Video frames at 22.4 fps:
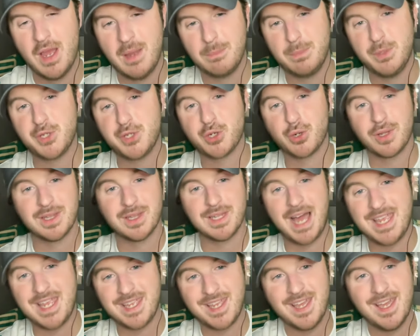Be sure to
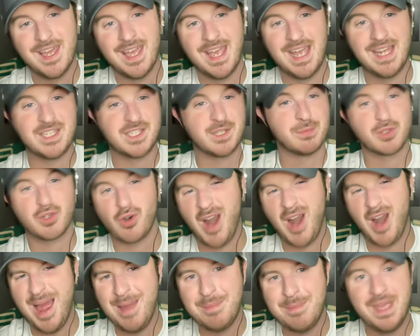like and
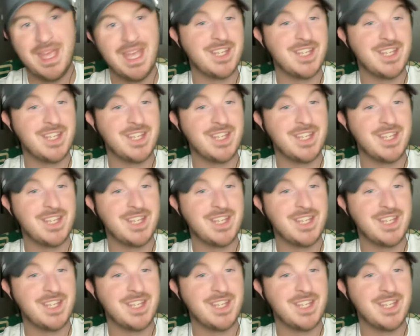subscribe.